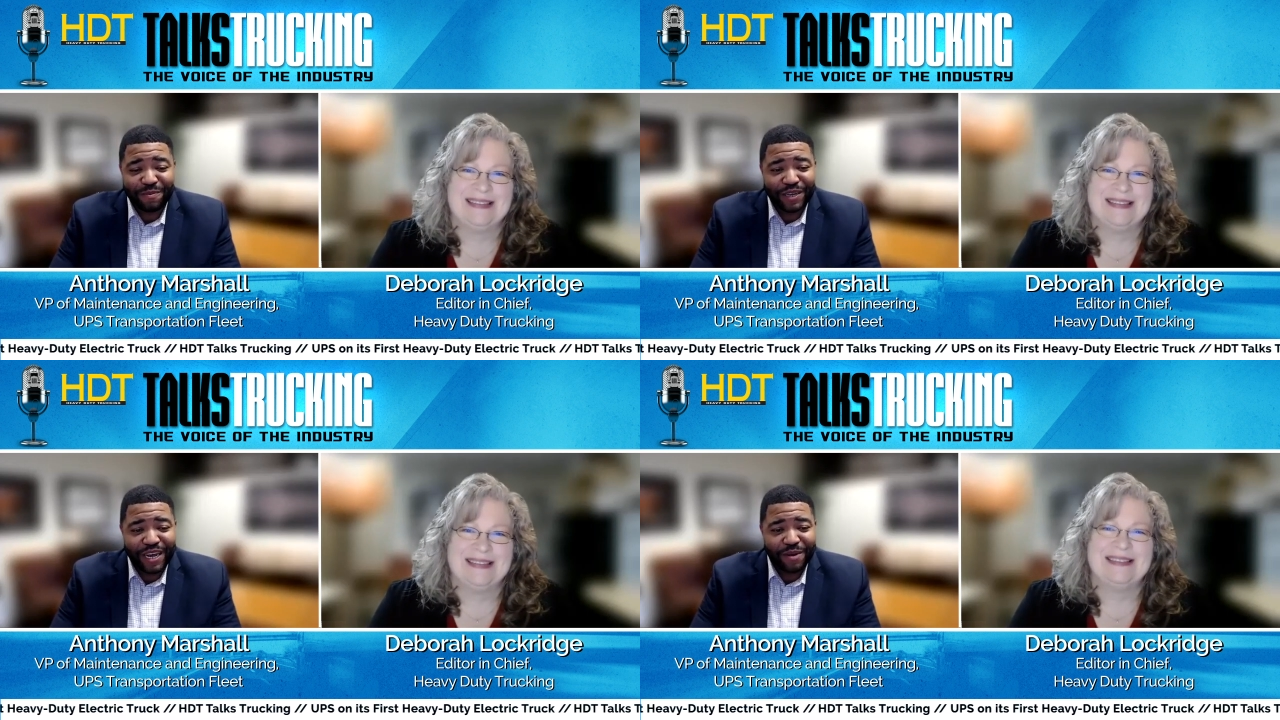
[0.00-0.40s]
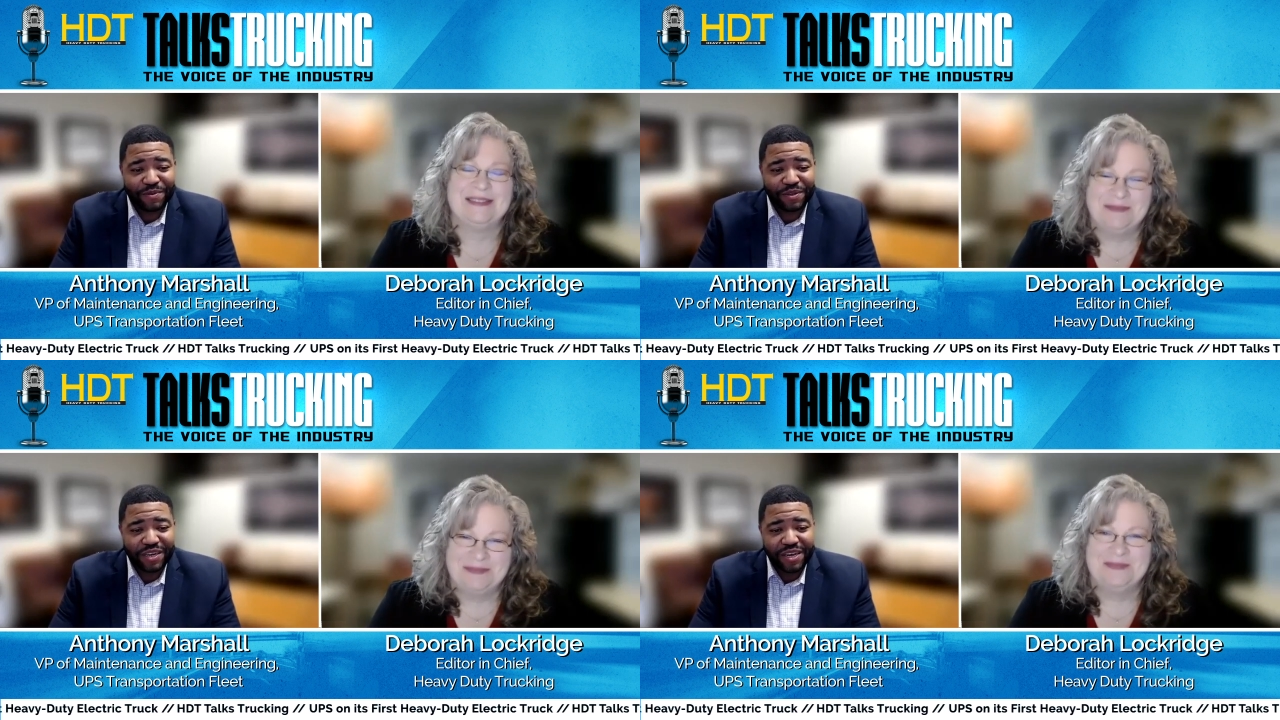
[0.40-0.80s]
Speaker 1: bit helps.
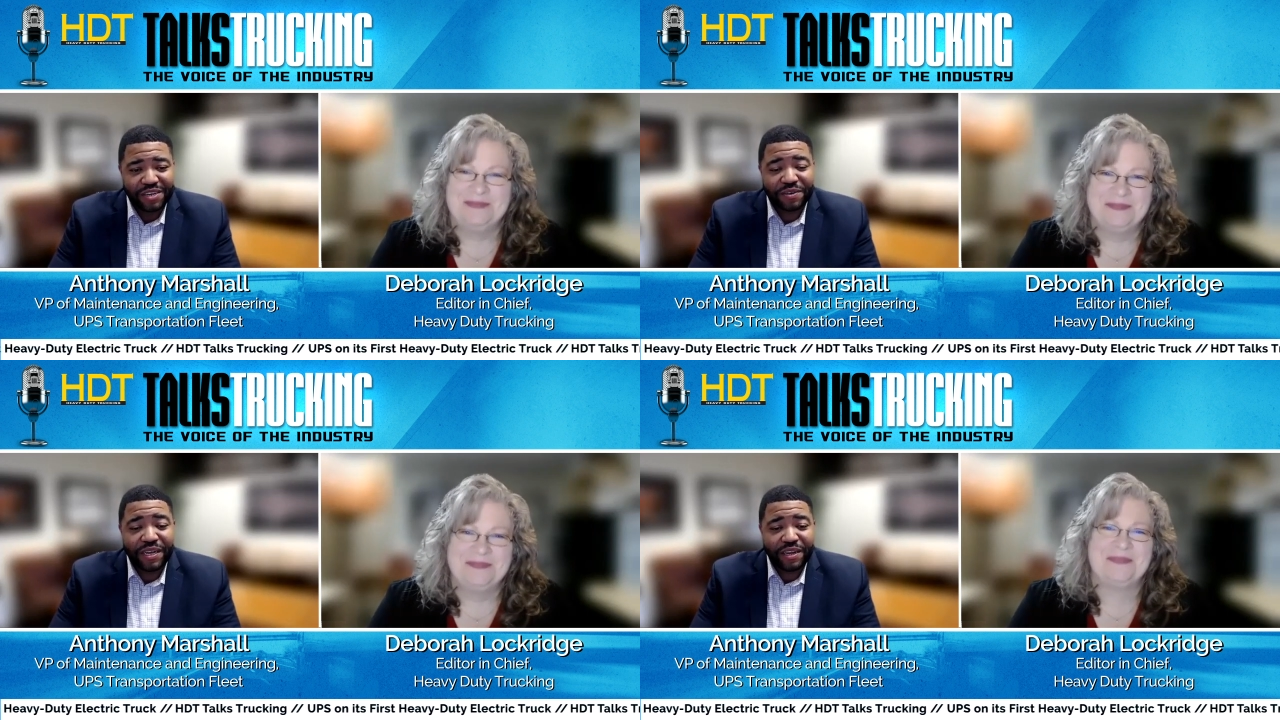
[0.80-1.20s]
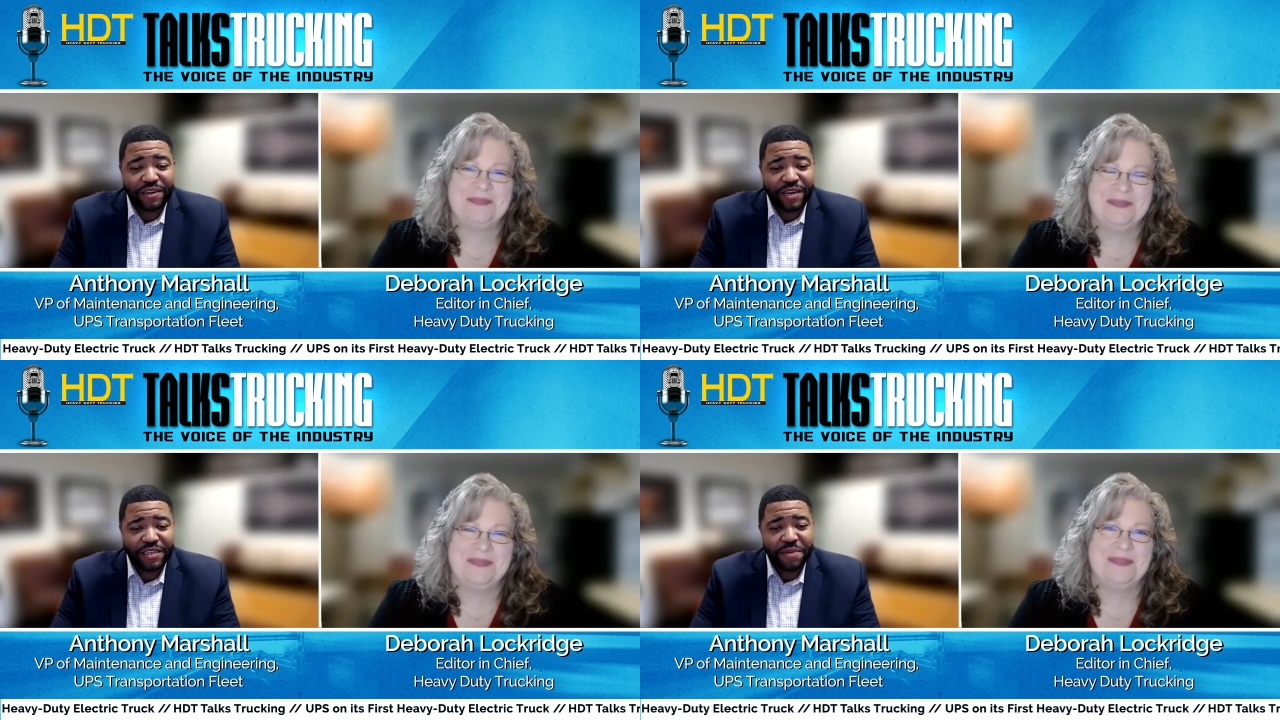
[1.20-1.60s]
So
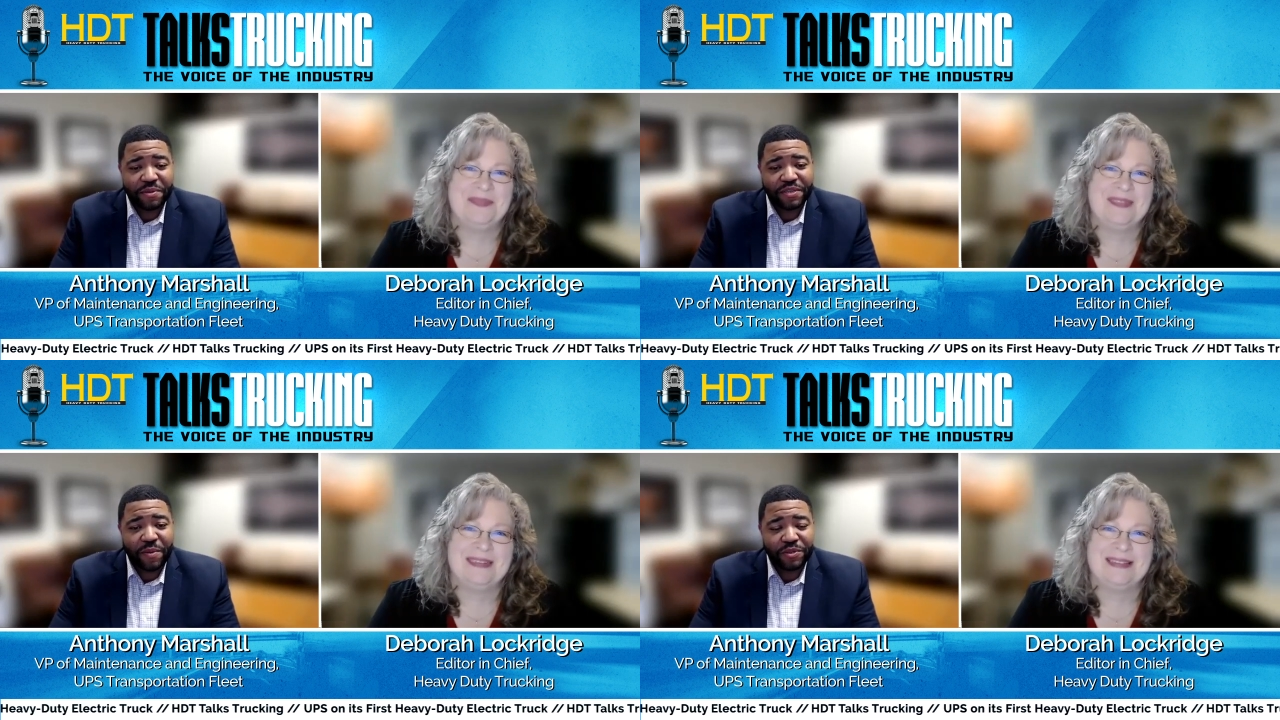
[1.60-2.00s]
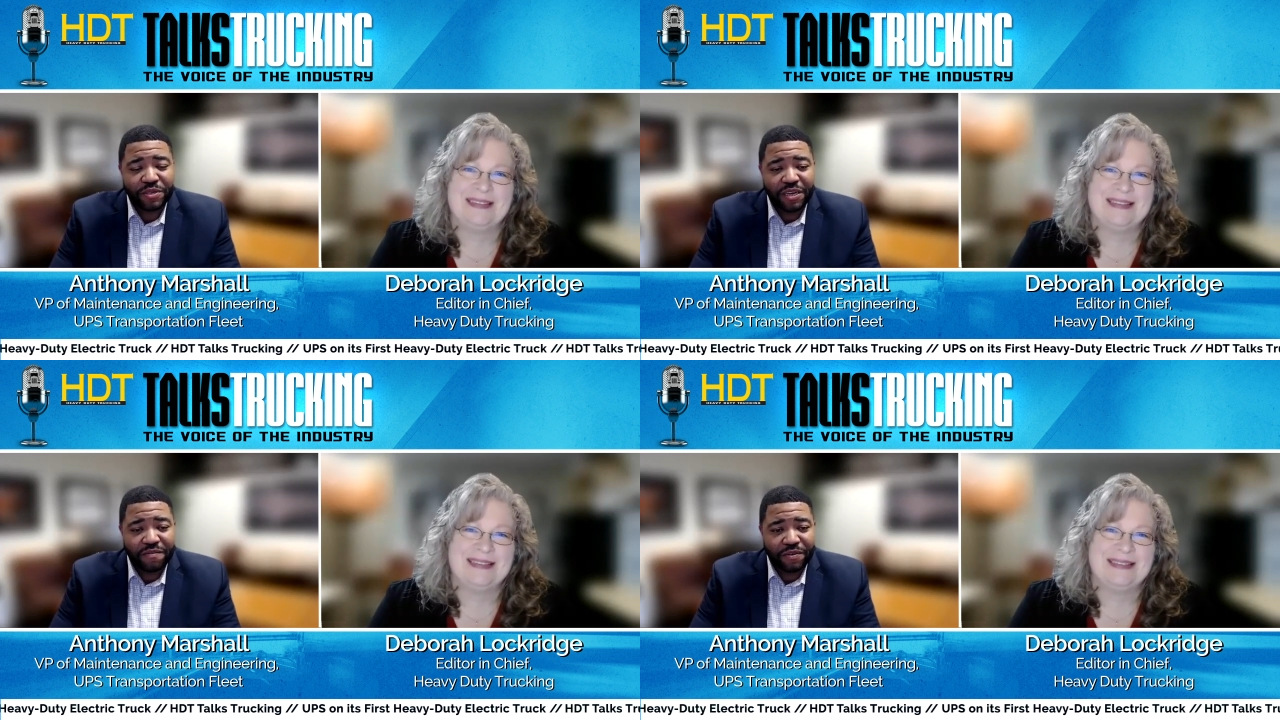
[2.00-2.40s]
anytime there's an opportunity
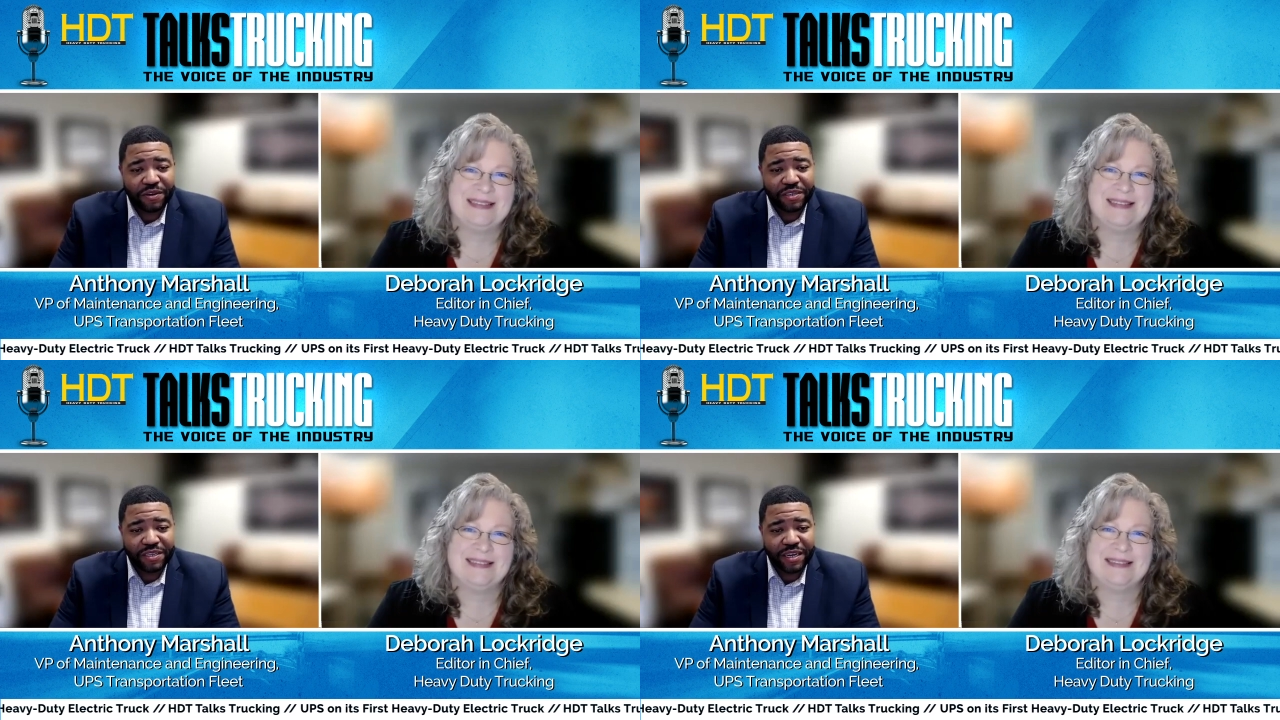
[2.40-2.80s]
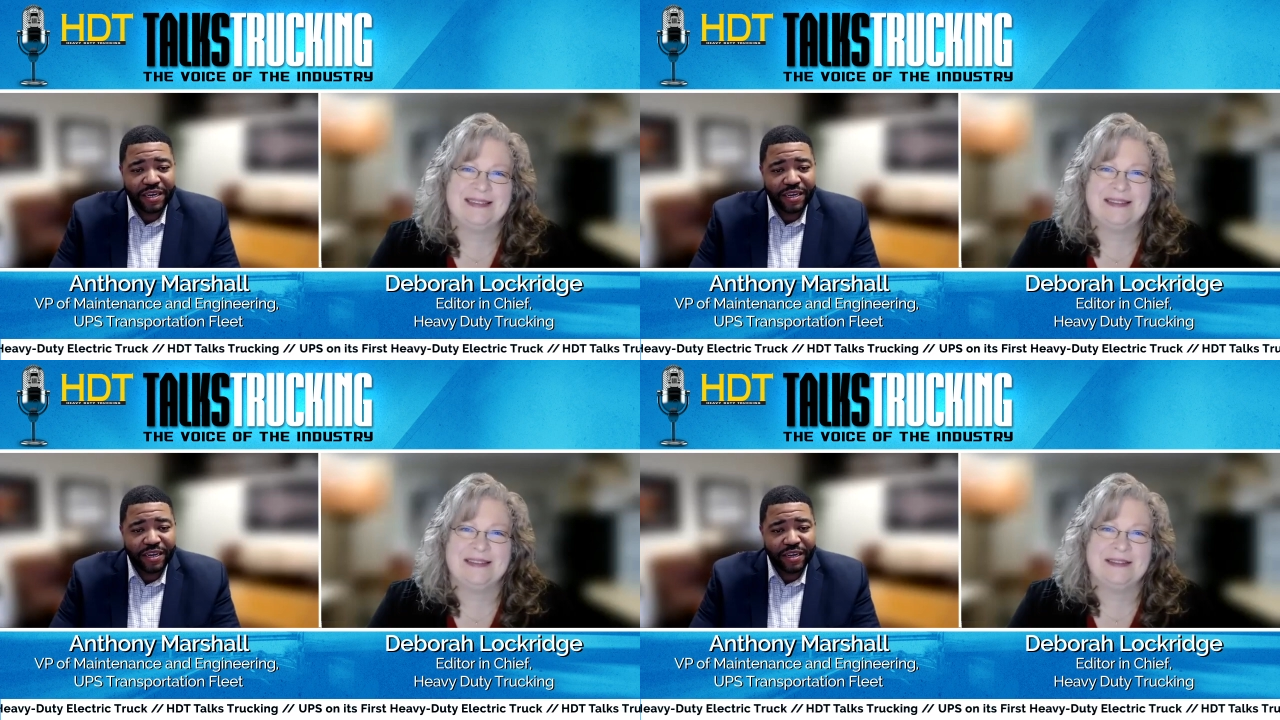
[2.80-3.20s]
for us to take